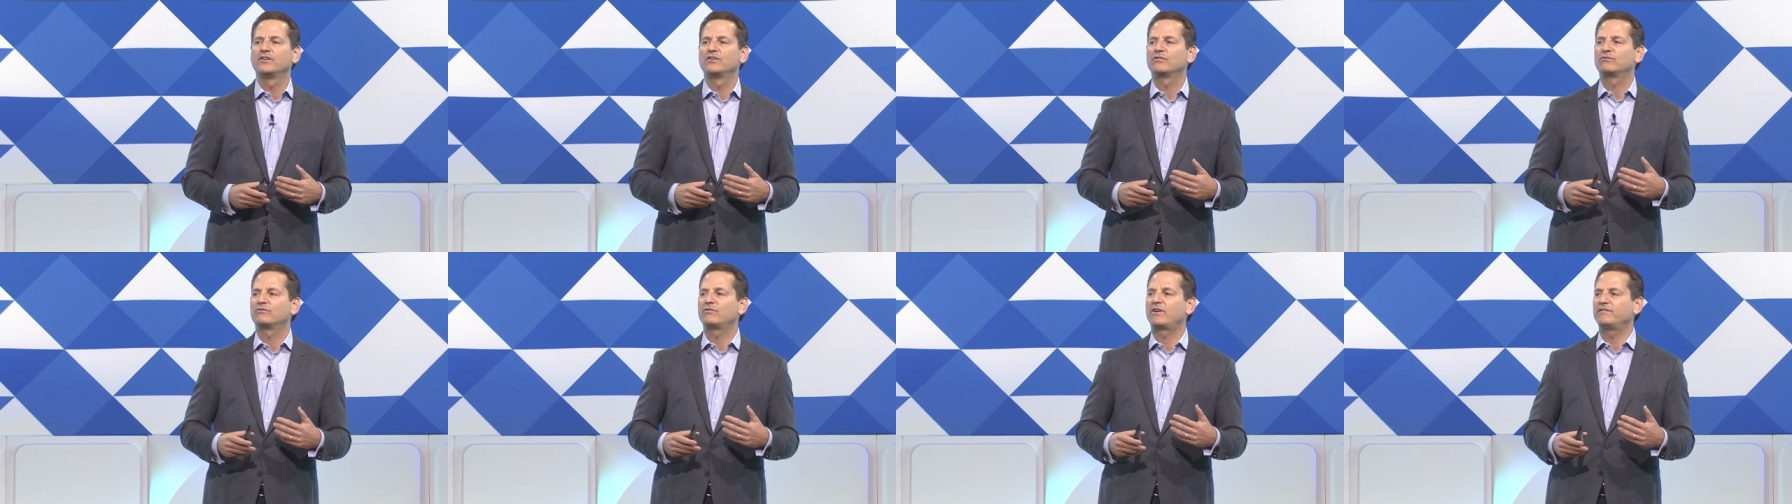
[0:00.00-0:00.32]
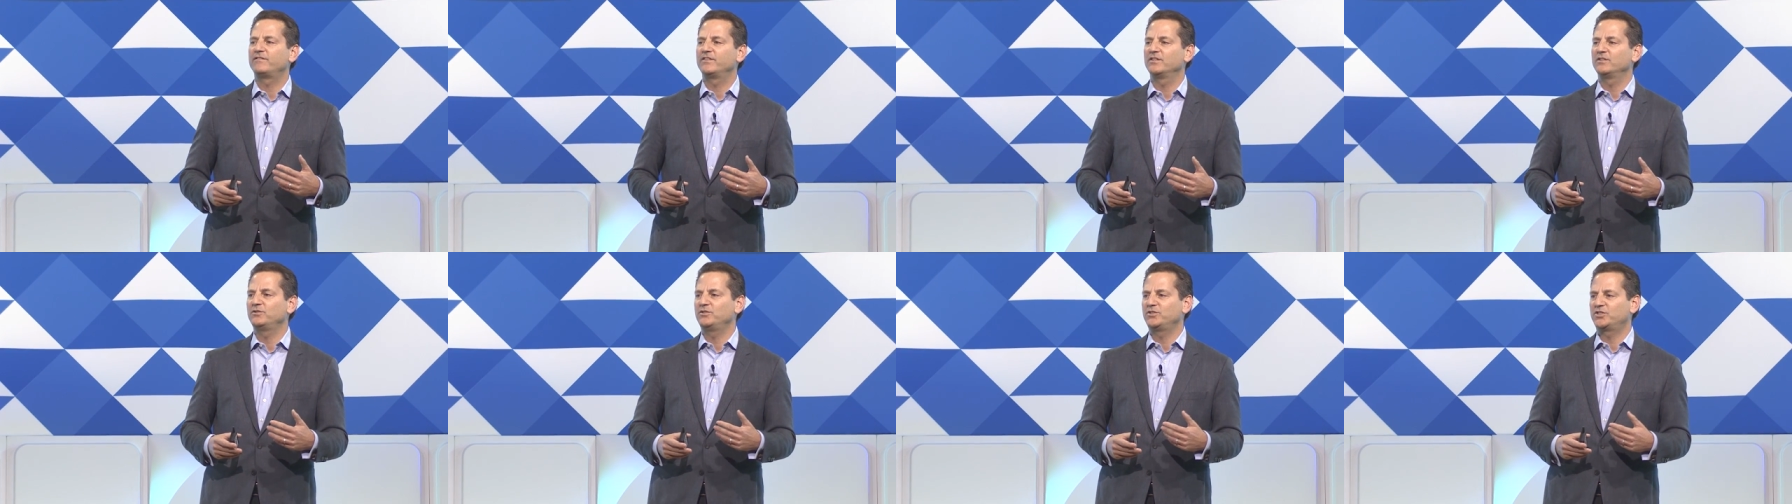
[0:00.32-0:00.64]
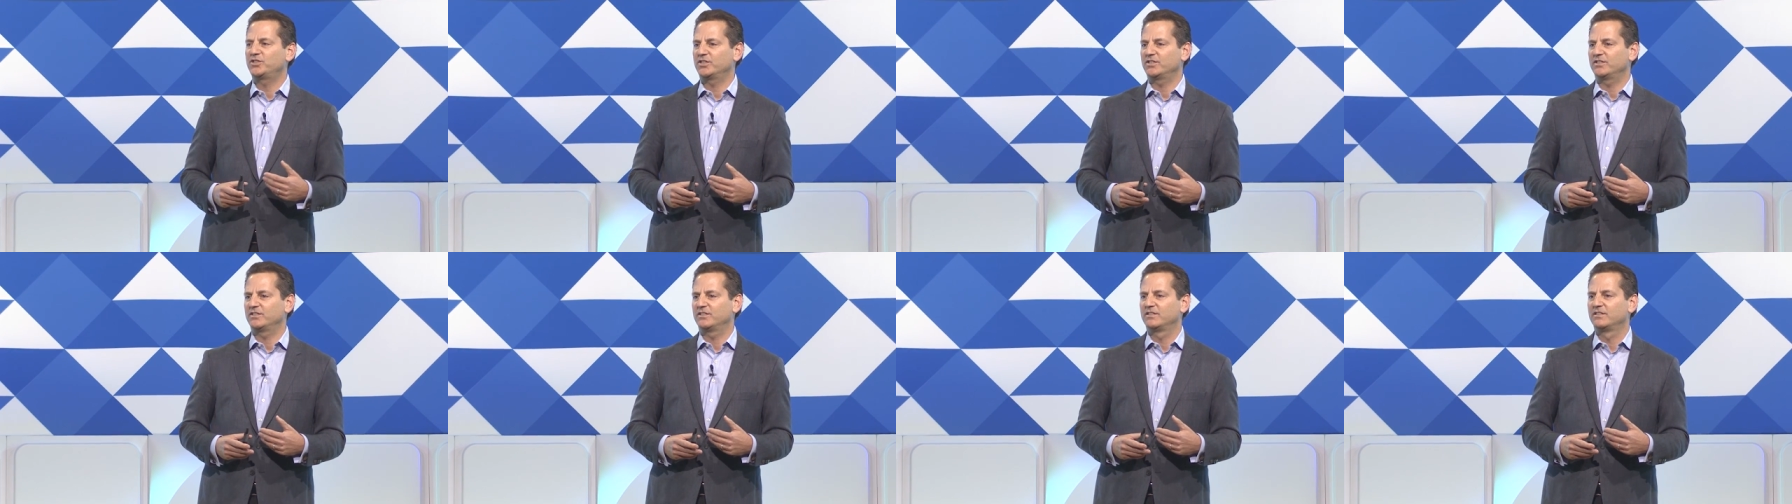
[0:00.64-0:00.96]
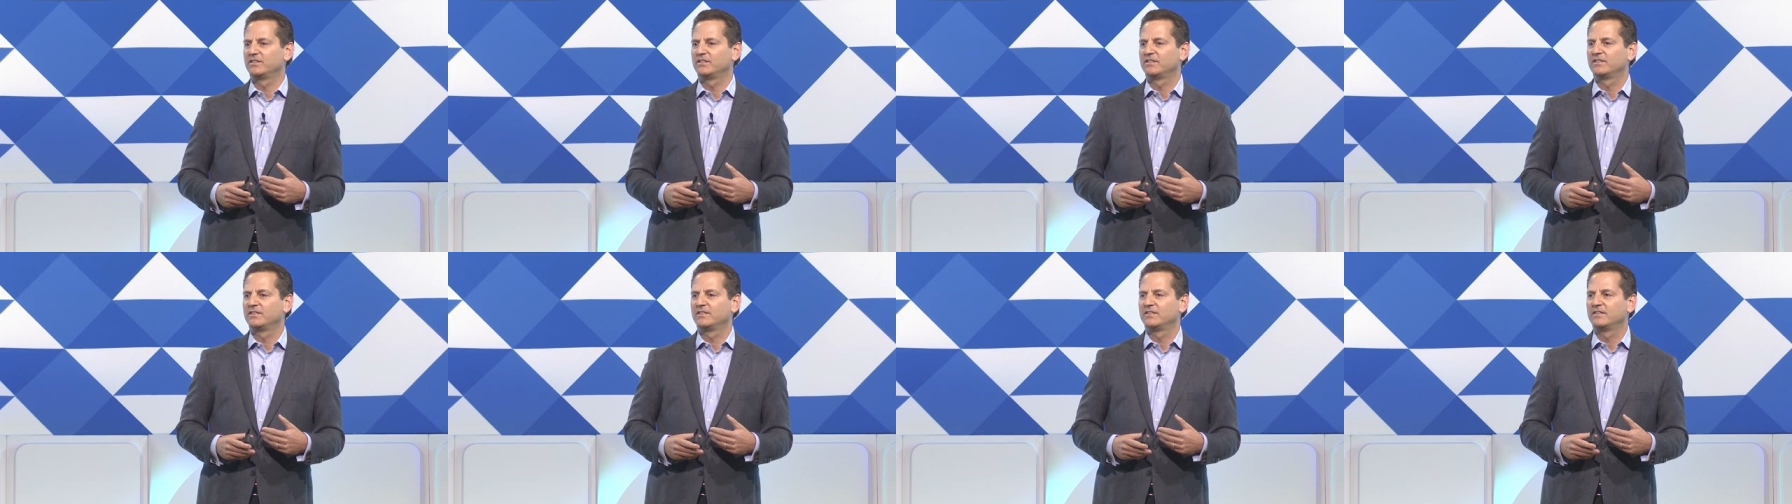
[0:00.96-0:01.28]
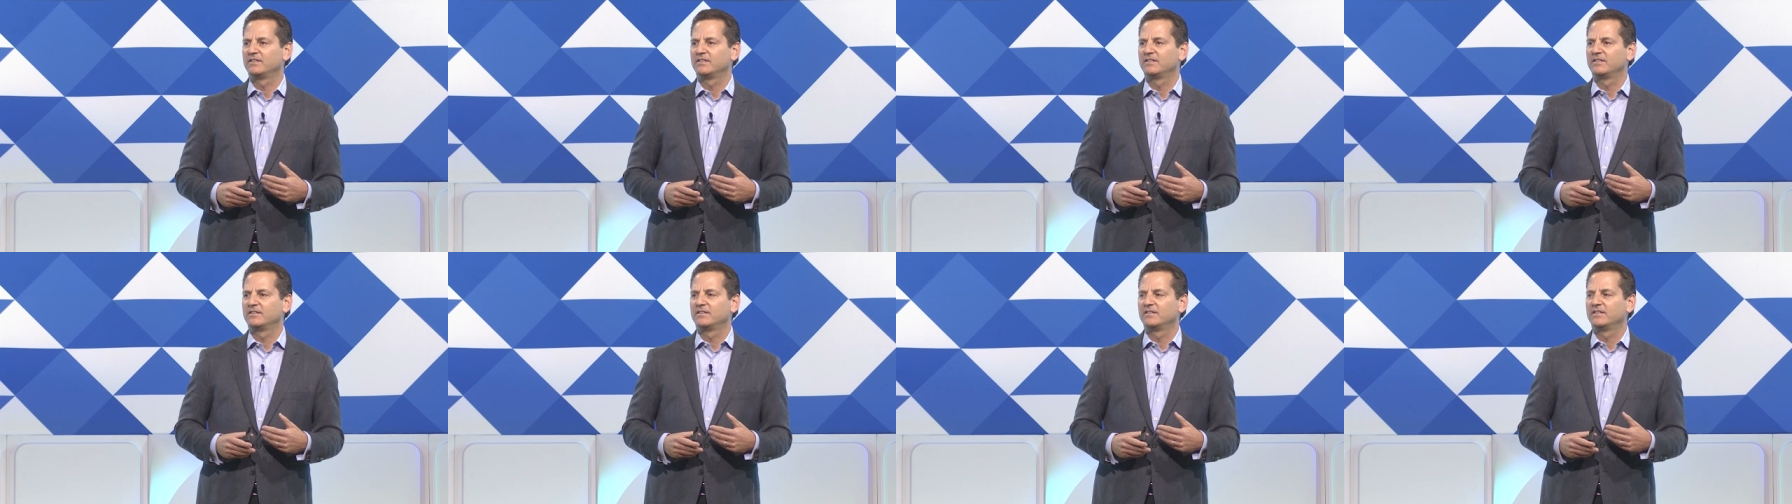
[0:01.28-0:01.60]
revolution.
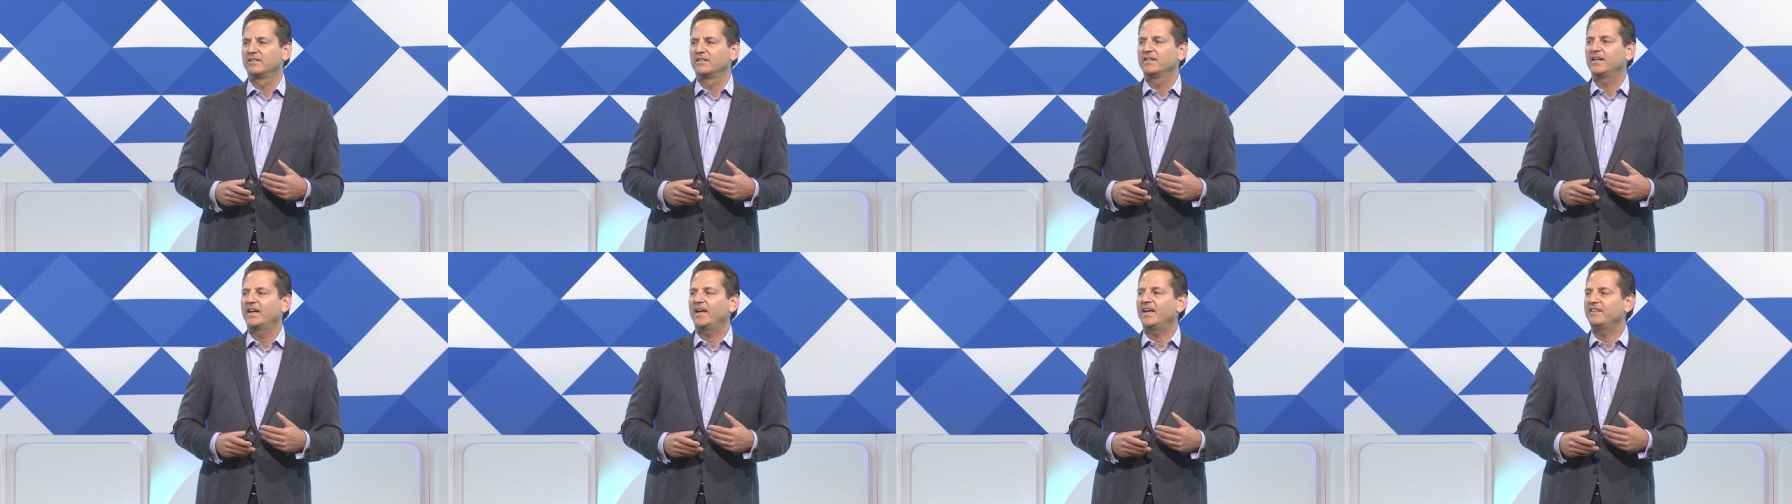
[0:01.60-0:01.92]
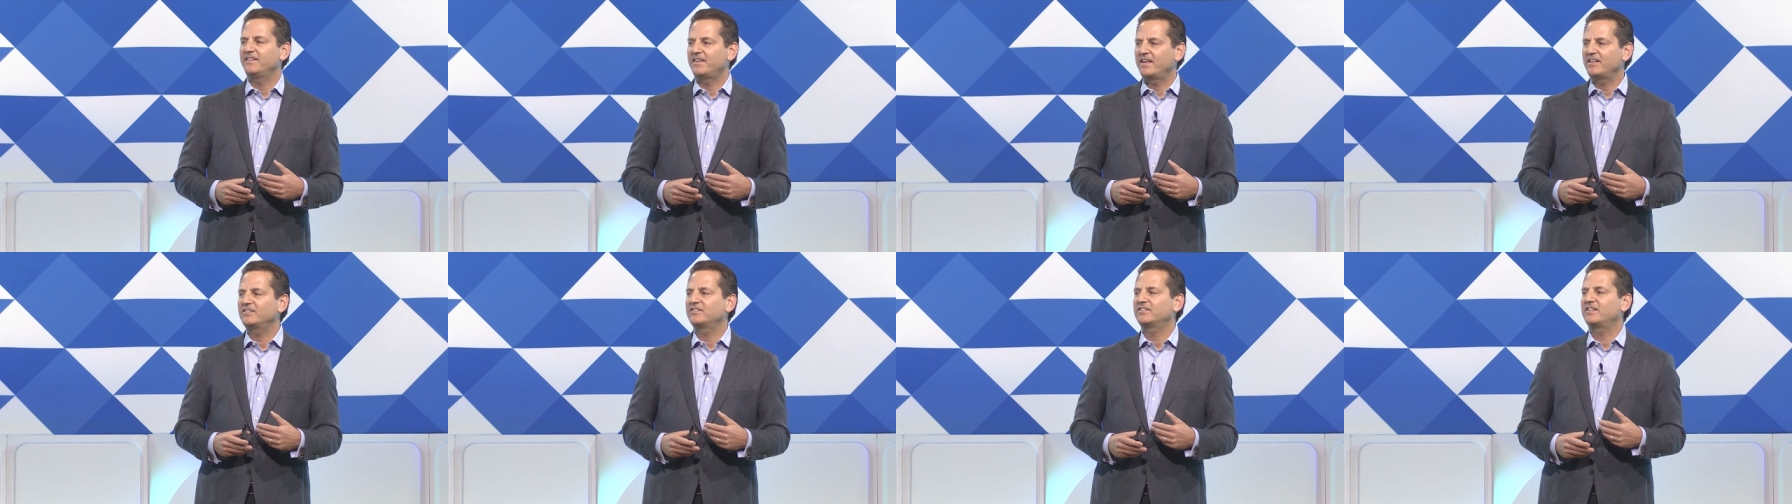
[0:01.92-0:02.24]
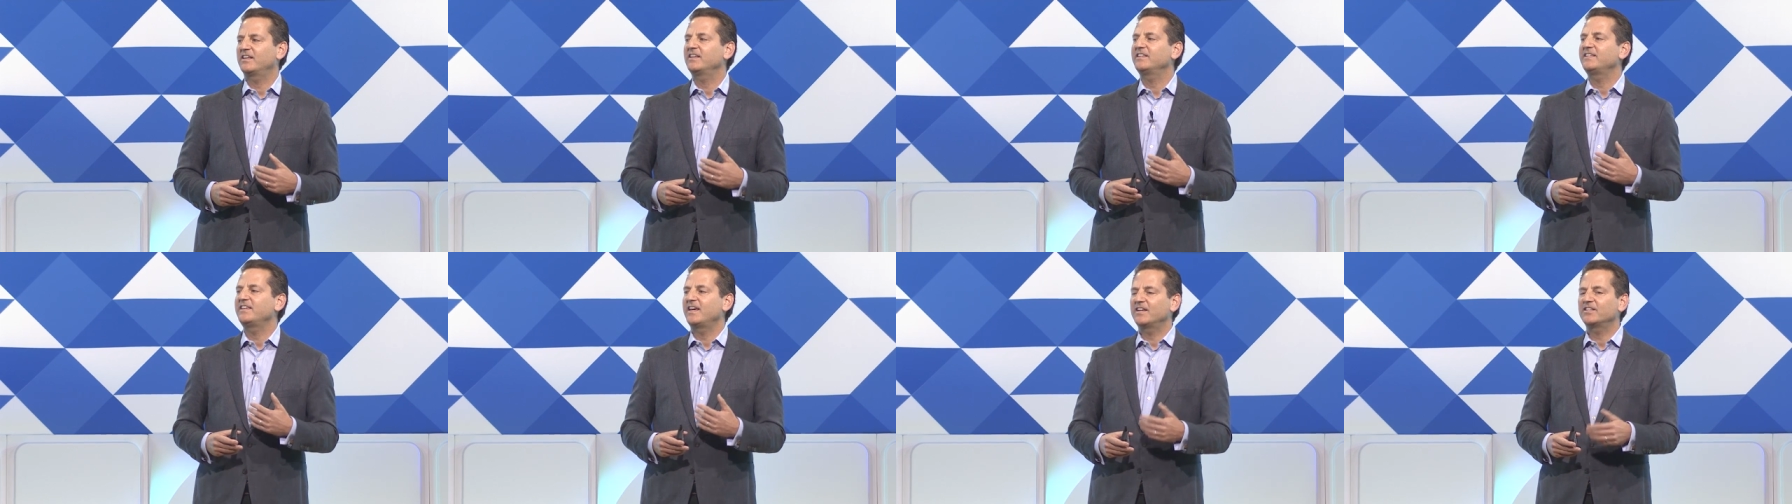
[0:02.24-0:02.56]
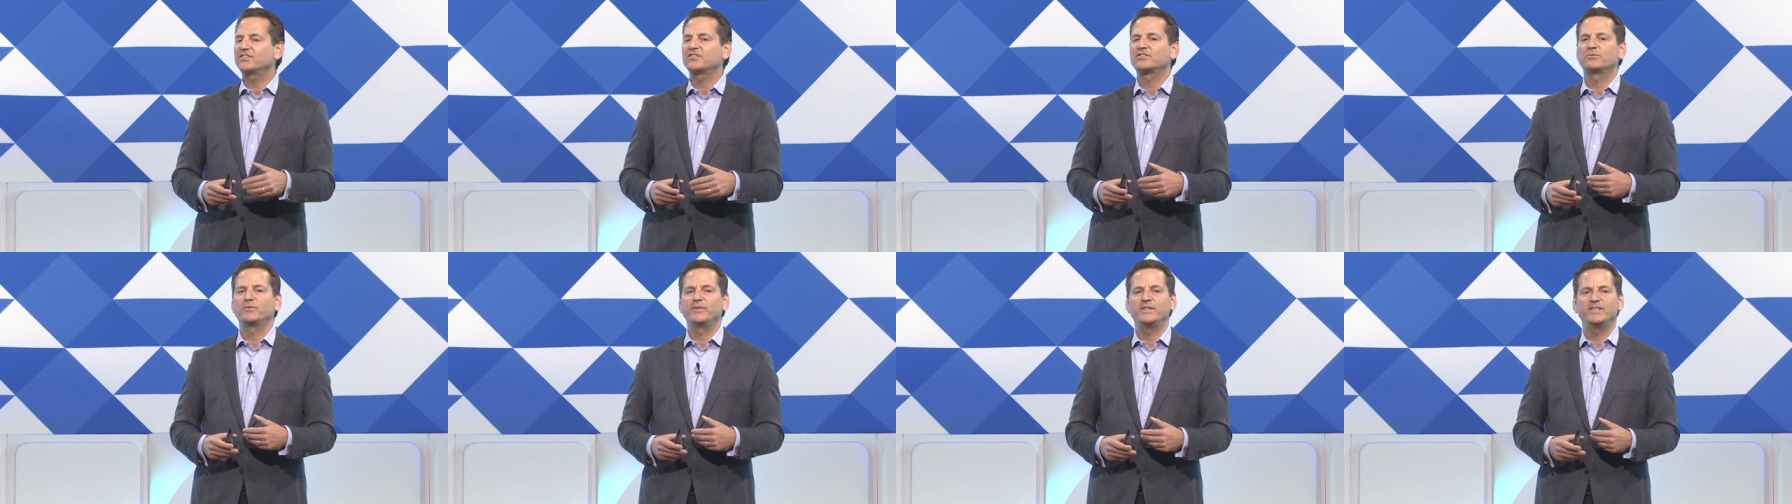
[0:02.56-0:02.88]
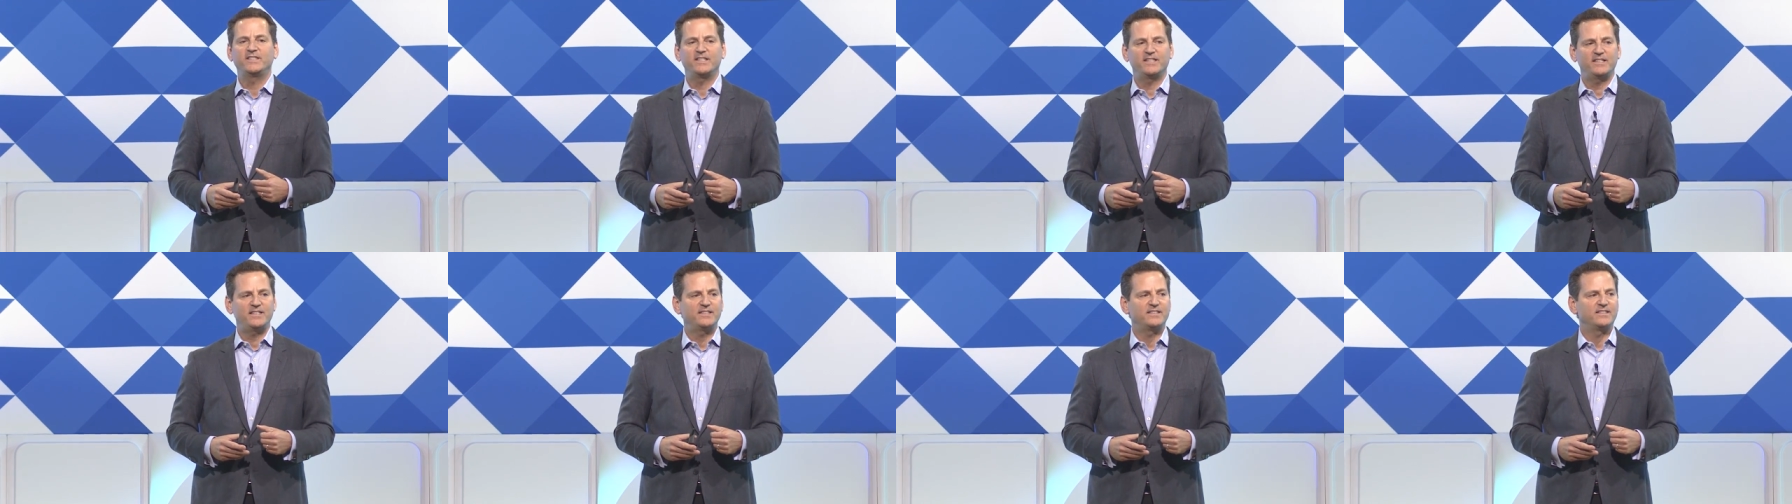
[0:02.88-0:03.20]
And they say, yes, we
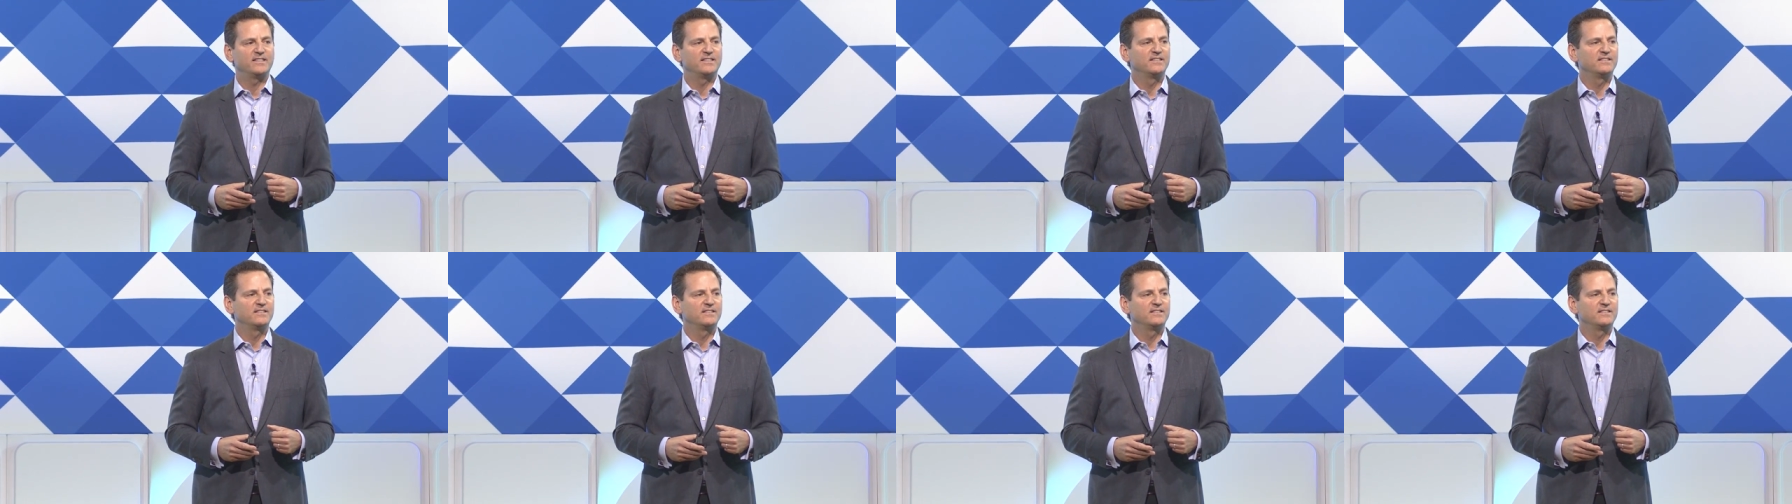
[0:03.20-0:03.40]
did.